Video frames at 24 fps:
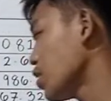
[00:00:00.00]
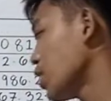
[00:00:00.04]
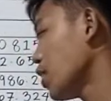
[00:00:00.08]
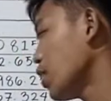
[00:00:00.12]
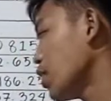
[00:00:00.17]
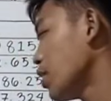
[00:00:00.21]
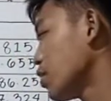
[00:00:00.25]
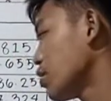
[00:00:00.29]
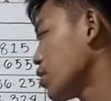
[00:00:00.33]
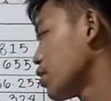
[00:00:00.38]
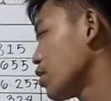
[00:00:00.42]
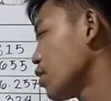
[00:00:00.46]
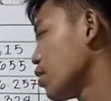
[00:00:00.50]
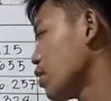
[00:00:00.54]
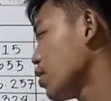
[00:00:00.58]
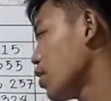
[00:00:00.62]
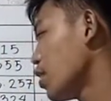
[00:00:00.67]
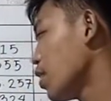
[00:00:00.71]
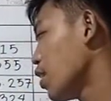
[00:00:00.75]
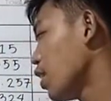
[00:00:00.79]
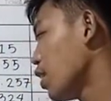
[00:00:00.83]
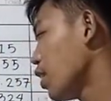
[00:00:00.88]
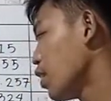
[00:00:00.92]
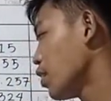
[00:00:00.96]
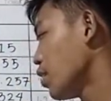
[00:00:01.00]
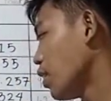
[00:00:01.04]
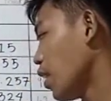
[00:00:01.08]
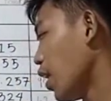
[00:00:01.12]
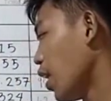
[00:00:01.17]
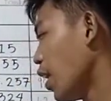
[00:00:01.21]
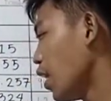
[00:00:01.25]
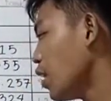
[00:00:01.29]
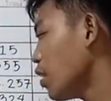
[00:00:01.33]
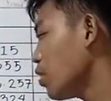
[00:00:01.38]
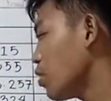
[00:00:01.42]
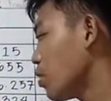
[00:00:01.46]
is
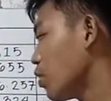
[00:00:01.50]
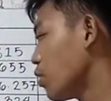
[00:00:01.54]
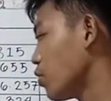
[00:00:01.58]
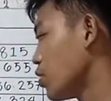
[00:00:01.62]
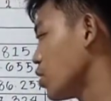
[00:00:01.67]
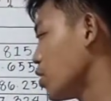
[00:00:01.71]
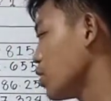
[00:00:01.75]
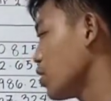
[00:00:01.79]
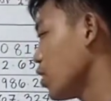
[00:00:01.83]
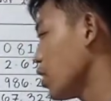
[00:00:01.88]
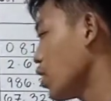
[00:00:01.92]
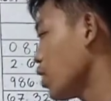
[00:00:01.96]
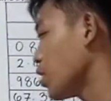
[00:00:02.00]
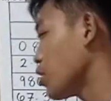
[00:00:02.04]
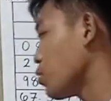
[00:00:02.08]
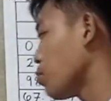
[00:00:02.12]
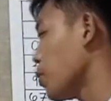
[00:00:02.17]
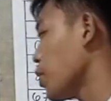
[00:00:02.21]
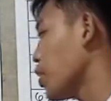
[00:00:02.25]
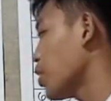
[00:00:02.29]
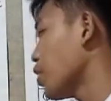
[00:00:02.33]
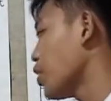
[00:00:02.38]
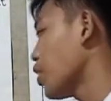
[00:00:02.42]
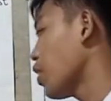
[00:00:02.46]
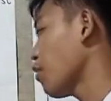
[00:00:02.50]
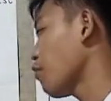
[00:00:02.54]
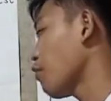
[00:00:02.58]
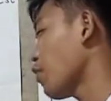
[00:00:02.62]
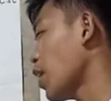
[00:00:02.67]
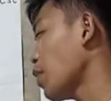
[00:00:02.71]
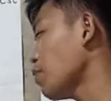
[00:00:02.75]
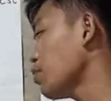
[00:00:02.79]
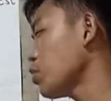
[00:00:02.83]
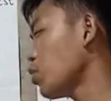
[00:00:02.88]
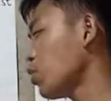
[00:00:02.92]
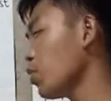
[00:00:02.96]
8, since it is bigger than
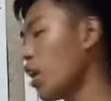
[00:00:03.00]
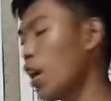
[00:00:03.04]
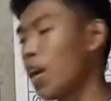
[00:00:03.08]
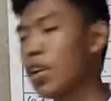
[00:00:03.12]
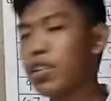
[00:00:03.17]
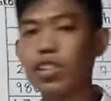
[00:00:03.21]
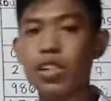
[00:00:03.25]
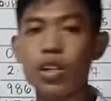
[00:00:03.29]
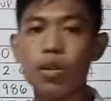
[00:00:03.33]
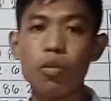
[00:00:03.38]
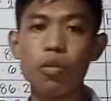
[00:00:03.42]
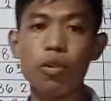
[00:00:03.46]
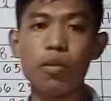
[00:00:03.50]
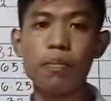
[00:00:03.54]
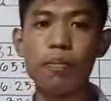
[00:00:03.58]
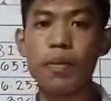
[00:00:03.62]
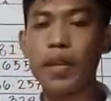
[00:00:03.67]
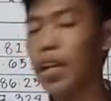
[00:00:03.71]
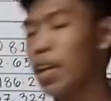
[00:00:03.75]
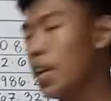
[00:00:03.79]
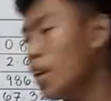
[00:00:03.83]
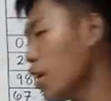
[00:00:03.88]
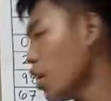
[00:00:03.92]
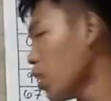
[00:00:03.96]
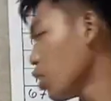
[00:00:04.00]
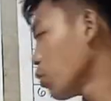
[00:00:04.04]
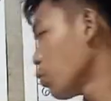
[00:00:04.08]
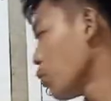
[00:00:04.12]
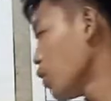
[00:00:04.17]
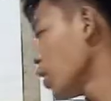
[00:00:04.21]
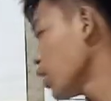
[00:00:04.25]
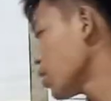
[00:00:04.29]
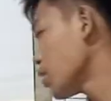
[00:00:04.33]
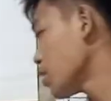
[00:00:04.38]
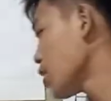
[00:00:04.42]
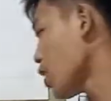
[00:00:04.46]
5, so the answer would be
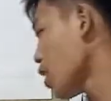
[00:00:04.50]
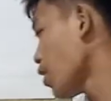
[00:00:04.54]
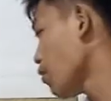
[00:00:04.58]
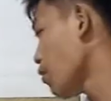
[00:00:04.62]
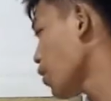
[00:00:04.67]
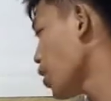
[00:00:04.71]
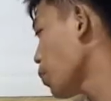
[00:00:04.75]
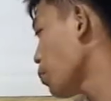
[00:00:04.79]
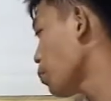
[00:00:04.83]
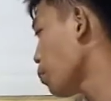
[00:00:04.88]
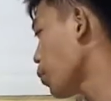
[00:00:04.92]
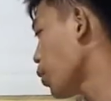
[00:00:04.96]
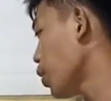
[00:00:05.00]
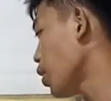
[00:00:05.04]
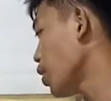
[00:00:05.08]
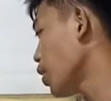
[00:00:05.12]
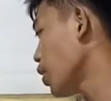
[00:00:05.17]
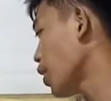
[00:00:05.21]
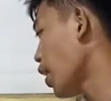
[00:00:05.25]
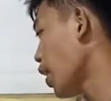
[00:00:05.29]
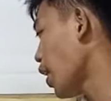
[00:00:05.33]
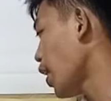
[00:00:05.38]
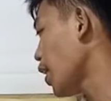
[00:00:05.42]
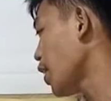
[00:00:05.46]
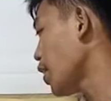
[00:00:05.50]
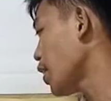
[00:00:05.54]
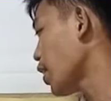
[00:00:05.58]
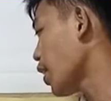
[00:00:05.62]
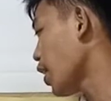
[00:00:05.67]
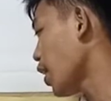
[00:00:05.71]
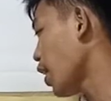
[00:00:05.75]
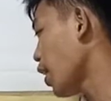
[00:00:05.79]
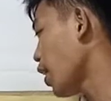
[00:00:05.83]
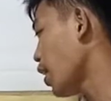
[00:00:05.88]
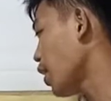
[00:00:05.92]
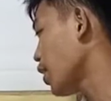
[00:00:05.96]

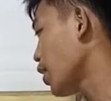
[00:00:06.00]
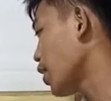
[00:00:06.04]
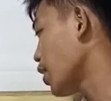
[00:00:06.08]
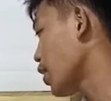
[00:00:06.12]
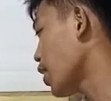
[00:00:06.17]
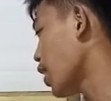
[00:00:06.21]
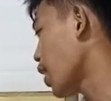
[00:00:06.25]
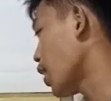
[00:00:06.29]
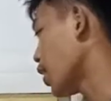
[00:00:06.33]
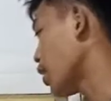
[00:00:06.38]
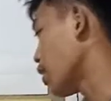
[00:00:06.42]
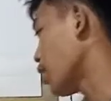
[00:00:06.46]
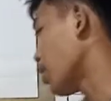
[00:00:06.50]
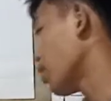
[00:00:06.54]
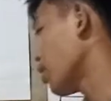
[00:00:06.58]
27.889.